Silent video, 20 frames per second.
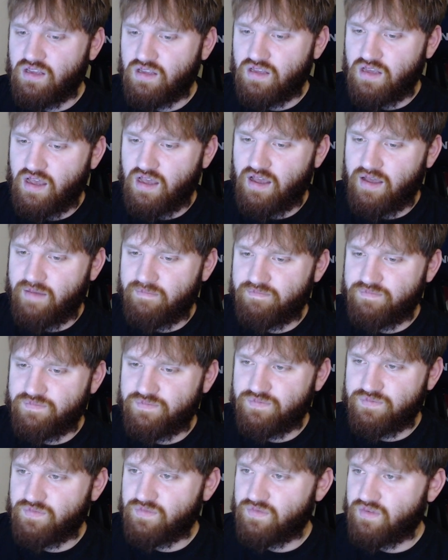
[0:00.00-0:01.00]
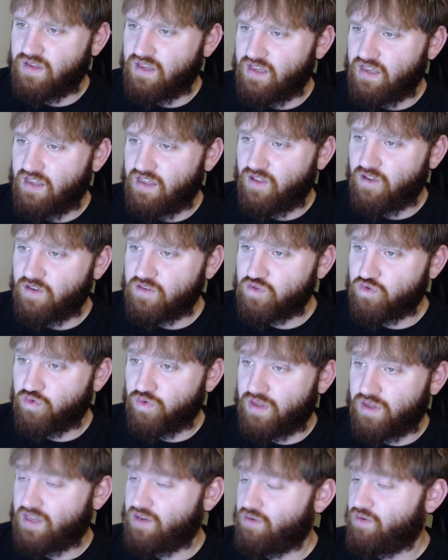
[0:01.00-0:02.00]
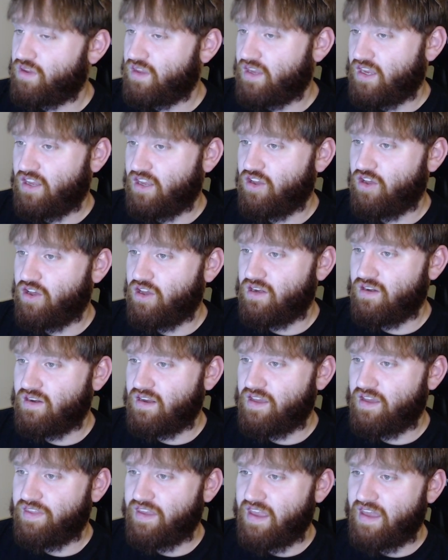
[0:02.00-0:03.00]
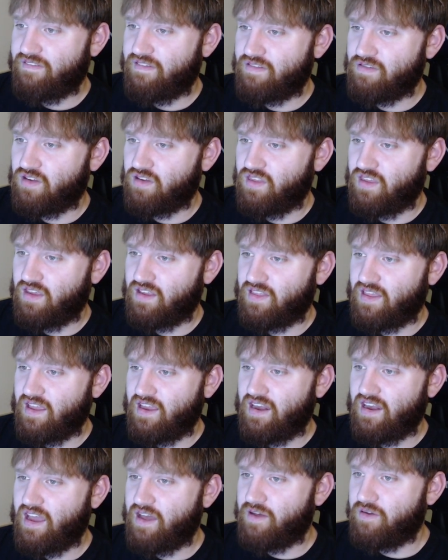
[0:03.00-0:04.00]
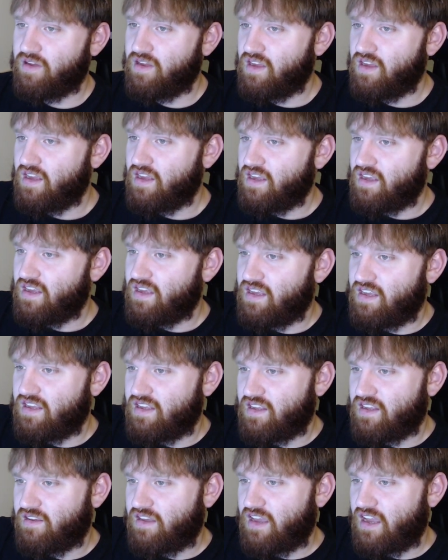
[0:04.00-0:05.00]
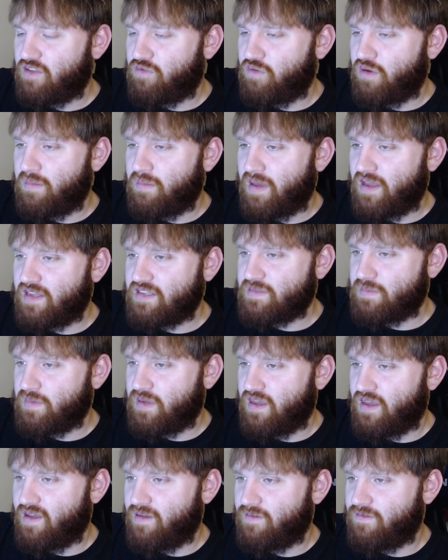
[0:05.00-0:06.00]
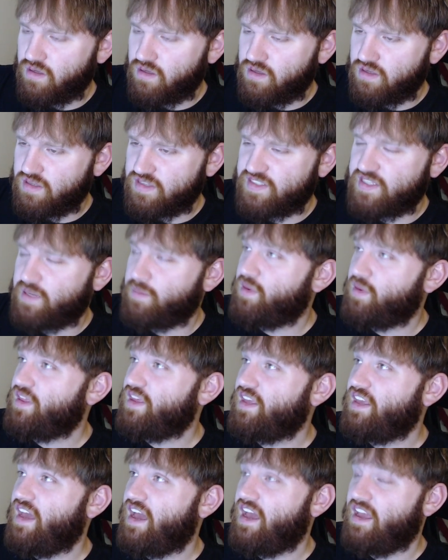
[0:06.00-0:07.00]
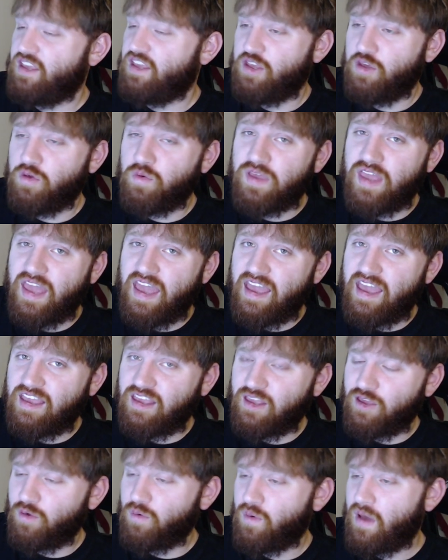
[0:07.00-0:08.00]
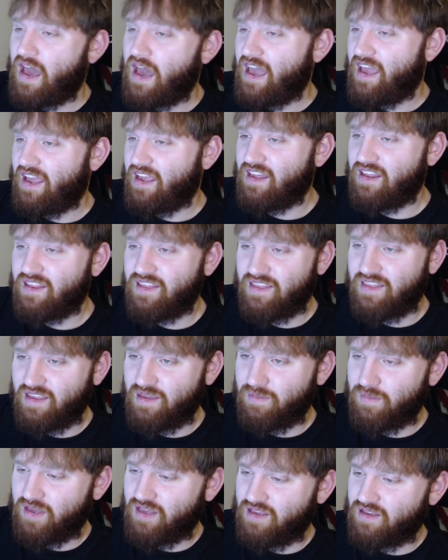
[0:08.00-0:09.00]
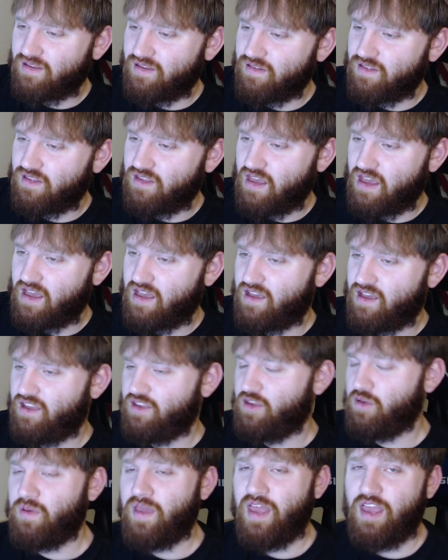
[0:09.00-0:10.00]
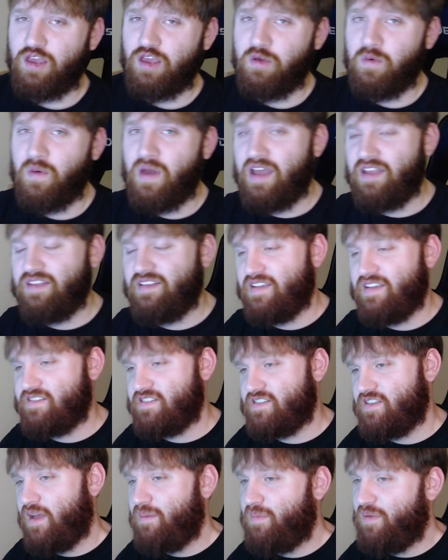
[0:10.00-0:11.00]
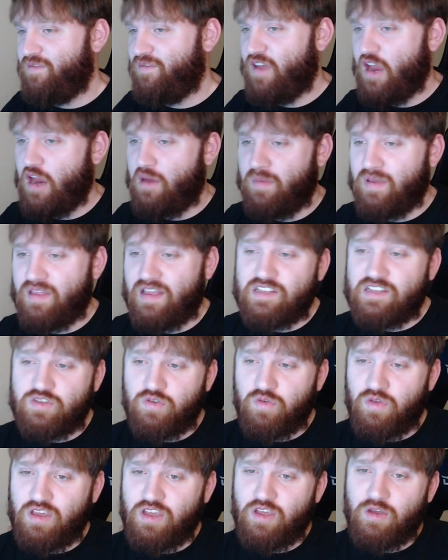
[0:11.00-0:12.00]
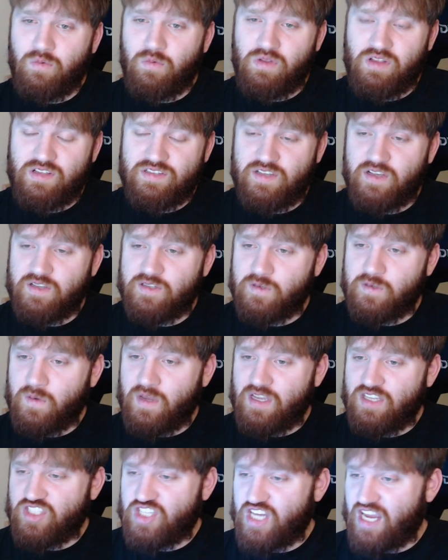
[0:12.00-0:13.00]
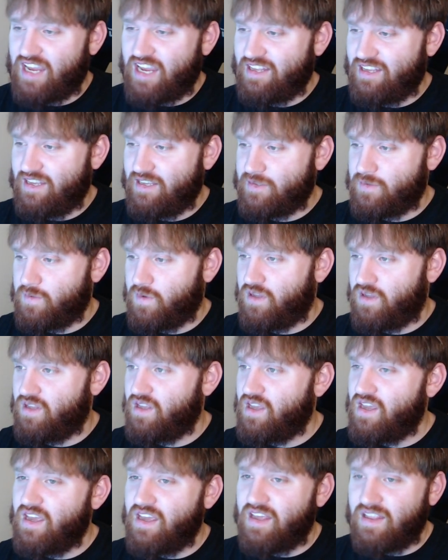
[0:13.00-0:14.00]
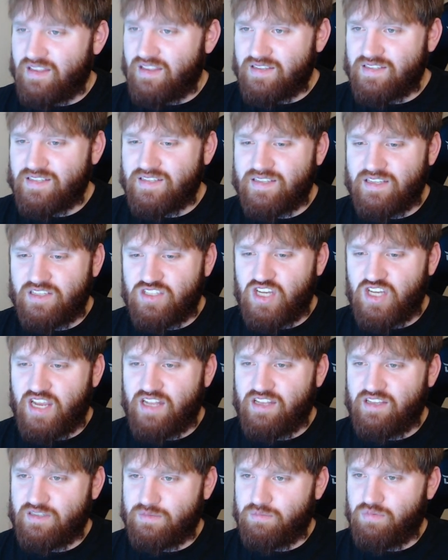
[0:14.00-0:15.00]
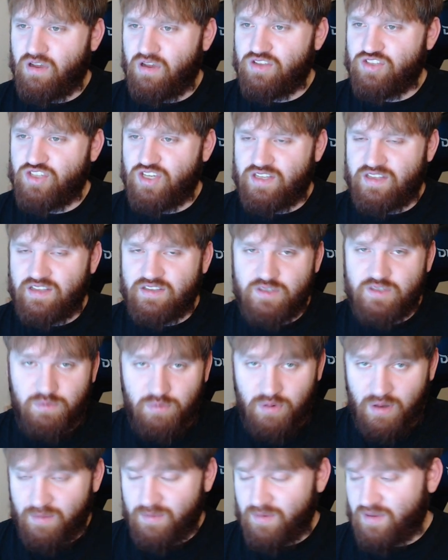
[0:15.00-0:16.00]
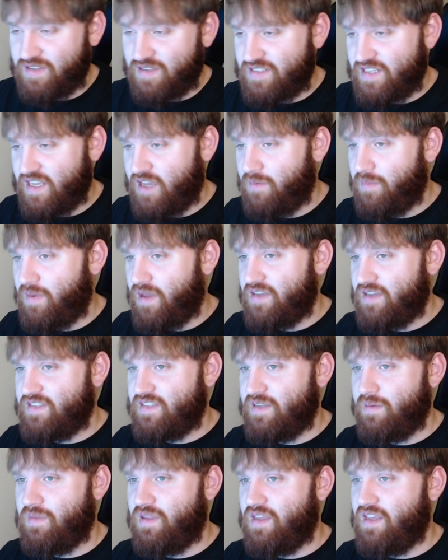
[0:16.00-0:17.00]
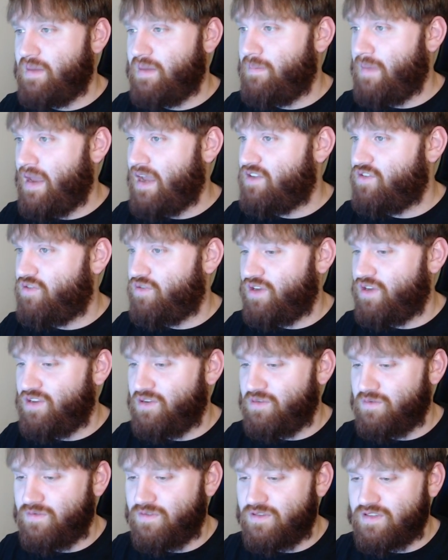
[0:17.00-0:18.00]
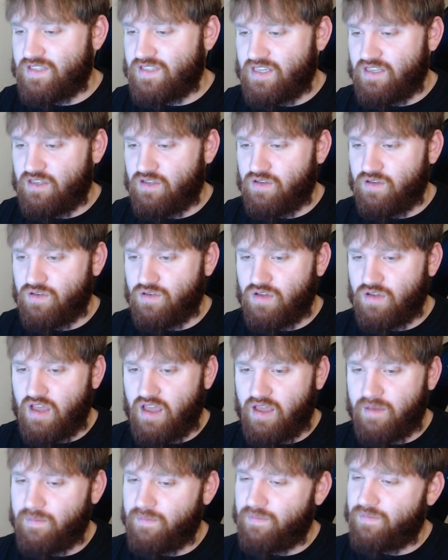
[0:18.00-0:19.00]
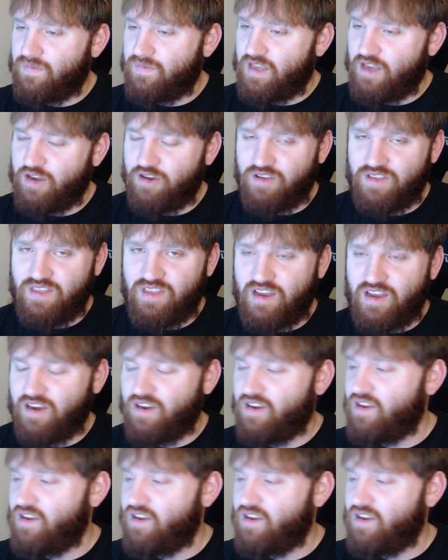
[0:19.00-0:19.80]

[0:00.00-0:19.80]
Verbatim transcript: Um, it looks really, really good how they have everything laid out. It kind of reminds me of some of the uh, UKUI theming the UKUI desktop environment. That's a really good one. It's also a Chinese one. This is a Chinese project, as you probably could tell by some of the Mandarin you've seen um, here and there.